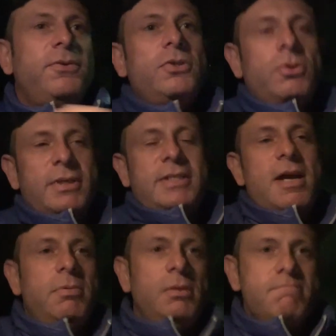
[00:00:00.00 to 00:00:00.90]
food to a
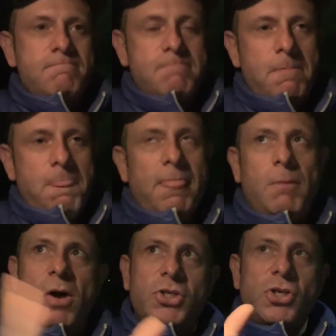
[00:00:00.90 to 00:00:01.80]
table.
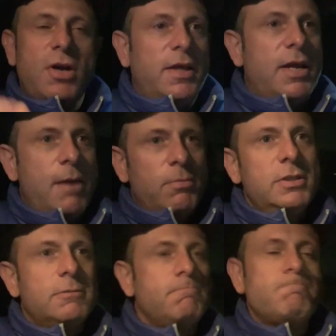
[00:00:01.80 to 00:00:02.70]
I'm watching her on the cameras.